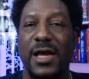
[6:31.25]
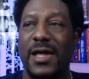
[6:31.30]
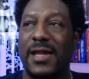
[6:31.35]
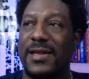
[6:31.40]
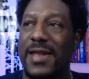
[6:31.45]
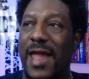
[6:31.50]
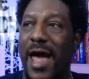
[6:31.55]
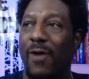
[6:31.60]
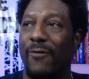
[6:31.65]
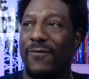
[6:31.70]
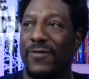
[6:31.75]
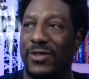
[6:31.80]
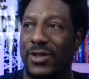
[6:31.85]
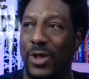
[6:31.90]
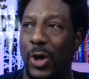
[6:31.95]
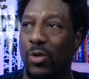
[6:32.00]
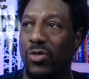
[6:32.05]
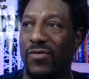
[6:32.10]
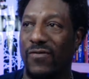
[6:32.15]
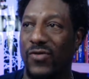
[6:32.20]
Now, for
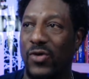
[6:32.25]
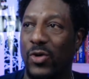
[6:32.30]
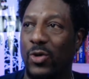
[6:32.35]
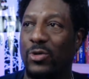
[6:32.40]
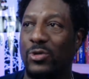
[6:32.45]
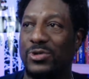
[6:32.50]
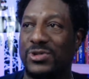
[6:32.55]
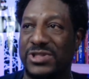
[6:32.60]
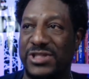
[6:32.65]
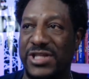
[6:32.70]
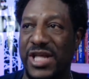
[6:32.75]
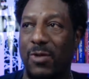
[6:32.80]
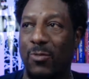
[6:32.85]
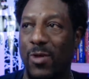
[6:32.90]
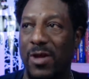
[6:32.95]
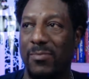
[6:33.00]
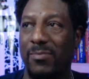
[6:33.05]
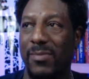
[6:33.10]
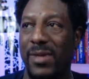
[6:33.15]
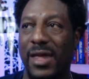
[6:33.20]
those of you who stick
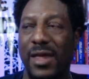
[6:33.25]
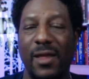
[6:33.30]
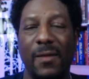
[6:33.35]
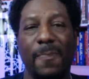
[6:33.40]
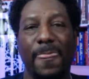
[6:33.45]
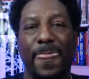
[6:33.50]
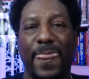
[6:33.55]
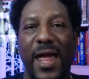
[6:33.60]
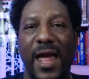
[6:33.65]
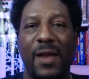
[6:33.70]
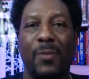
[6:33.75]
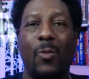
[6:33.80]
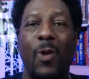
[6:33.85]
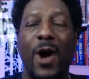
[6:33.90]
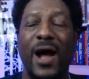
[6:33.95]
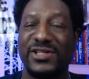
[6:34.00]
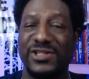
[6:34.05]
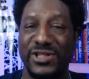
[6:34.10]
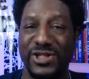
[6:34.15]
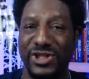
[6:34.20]
with me and
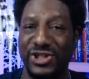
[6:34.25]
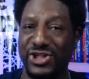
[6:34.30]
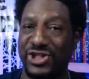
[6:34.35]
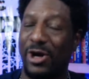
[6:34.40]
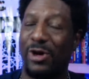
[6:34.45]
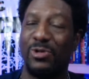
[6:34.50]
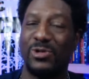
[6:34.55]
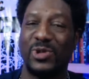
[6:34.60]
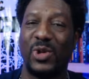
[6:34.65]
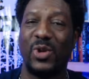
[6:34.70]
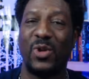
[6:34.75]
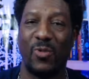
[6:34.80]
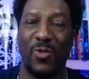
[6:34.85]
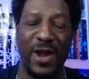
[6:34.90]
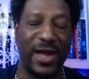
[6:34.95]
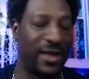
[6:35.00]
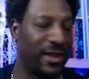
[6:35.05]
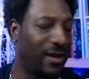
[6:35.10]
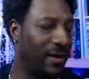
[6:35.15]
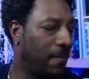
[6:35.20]
watch these shows on the
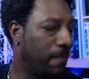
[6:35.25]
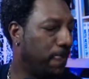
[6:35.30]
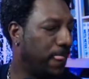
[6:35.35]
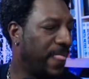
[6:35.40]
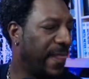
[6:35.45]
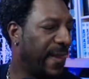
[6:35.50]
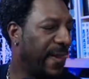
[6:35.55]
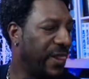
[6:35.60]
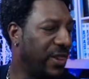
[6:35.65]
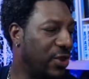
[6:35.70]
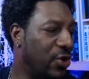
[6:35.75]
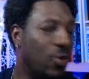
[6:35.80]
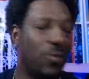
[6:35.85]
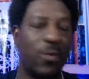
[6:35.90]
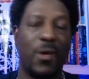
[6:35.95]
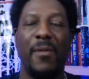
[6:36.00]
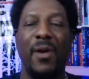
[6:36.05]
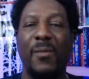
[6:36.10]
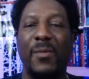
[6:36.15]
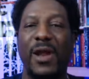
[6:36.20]
regular, you'll
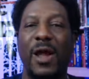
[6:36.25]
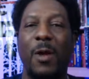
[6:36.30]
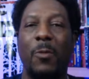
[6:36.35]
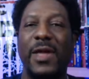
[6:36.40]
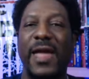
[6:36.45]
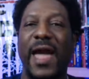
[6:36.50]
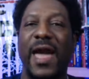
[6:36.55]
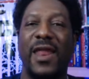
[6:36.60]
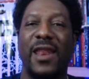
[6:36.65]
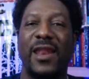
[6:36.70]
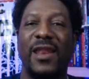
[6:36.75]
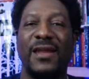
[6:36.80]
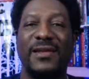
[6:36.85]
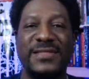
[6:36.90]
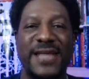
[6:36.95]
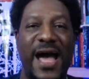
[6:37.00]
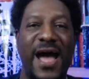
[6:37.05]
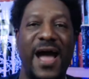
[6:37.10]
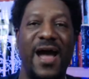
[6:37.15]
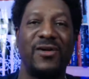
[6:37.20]
remember that we had an
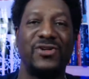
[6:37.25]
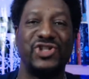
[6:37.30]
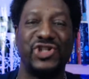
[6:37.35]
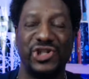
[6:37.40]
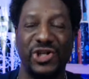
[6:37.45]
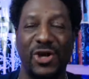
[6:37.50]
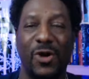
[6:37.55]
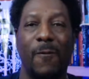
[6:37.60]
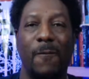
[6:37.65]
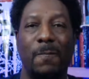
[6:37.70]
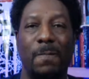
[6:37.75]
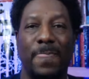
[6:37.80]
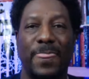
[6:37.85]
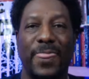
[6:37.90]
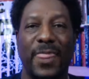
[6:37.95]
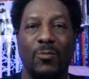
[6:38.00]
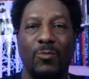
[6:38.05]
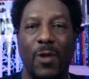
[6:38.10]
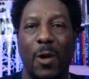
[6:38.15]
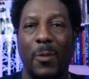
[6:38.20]
entire show
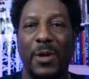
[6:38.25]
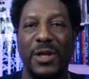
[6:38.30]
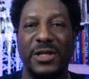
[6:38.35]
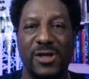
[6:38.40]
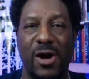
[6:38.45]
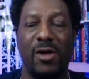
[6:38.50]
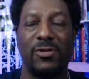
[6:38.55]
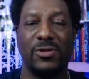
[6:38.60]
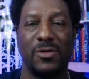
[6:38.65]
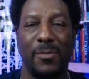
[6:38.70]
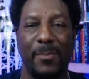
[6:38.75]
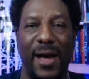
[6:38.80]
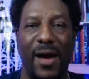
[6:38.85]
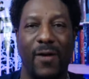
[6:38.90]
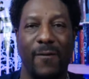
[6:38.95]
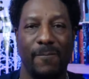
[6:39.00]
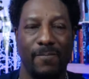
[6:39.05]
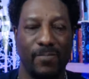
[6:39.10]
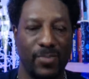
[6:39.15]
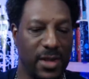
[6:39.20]
where we talked
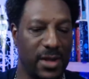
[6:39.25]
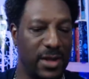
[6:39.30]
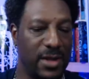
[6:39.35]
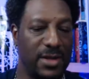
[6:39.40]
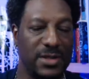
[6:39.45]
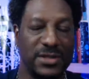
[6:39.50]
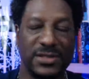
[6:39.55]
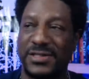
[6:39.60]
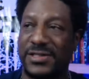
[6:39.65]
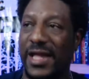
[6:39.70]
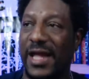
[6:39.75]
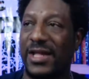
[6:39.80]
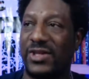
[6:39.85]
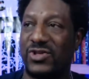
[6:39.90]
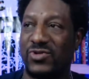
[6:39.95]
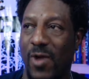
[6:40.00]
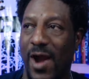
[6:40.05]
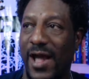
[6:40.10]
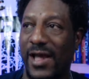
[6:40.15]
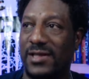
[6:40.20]
about states'
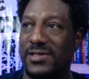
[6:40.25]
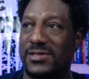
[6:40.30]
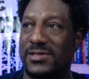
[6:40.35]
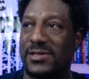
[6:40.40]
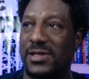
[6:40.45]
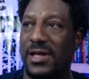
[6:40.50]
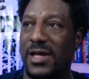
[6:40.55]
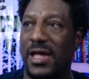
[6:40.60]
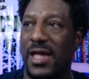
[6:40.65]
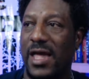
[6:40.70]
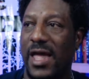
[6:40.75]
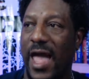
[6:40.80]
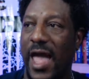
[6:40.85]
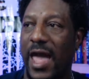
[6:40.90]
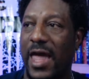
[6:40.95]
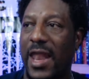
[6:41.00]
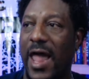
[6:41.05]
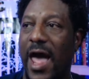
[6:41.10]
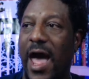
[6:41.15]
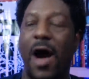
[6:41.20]
rights
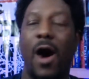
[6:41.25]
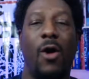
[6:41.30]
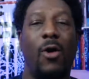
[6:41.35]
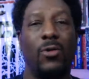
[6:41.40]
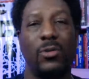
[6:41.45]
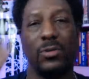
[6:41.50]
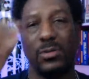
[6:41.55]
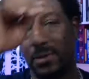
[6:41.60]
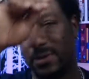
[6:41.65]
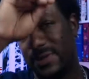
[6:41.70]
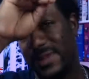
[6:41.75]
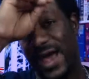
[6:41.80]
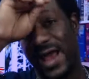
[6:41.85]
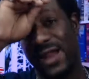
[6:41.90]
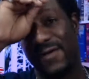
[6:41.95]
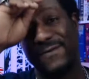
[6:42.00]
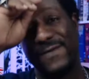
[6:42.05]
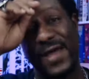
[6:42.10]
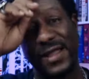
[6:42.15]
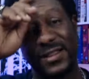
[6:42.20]
and how that
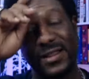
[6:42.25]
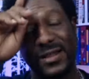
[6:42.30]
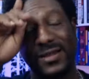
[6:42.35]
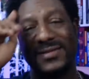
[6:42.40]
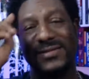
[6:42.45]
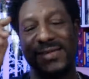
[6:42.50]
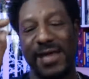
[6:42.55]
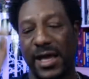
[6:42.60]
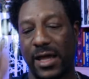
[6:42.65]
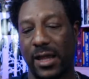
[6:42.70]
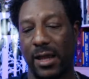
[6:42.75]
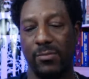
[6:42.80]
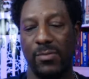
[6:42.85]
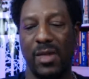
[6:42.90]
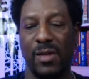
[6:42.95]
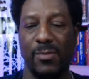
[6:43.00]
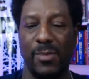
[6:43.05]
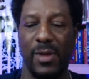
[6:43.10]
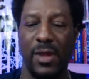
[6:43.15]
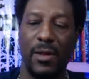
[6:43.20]
affected the Second
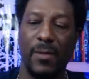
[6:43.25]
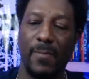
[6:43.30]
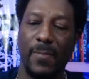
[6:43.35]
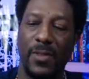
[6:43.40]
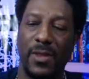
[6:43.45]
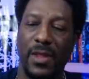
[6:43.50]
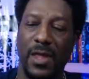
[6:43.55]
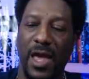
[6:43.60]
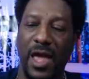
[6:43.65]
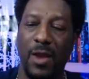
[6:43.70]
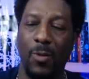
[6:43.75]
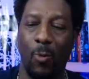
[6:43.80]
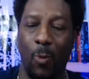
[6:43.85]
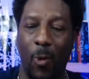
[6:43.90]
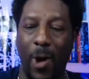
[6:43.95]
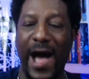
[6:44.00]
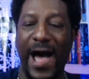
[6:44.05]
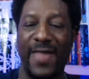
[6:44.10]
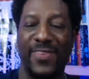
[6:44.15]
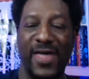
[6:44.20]
Amendment and
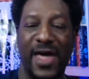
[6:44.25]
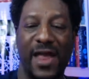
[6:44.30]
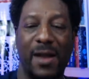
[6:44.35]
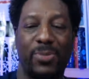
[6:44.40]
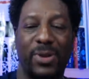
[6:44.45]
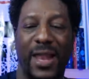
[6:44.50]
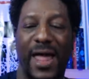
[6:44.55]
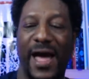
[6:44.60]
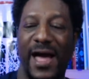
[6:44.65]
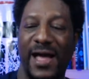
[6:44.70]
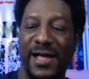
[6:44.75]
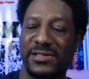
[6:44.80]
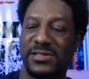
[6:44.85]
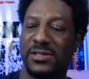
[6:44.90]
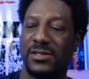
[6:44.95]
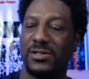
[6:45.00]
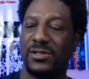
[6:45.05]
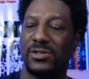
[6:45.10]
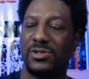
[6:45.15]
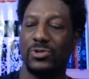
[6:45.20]
why that applies
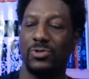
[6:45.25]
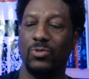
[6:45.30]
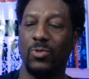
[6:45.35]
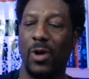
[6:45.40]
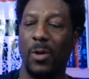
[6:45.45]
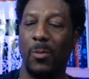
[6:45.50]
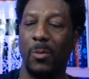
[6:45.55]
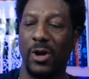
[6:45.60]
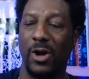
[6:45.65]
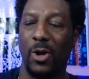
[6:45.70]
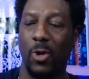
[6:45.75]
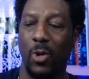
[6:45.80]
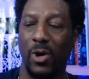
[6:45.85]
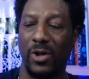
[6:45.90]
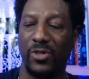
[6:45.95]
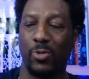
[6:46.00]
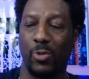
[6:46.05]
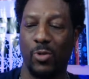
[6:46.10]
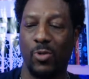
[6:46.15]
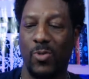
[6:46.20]
to what we're going
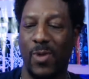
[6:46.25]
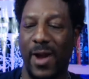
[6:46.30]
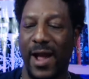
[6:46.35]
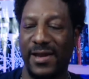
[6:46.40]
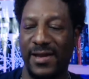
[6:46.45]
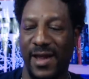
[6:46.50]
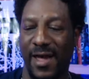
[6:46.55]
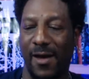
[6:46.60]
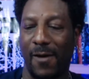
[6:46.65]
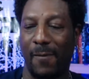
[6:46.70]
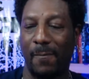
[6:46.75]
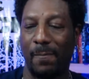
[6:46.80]
through right now.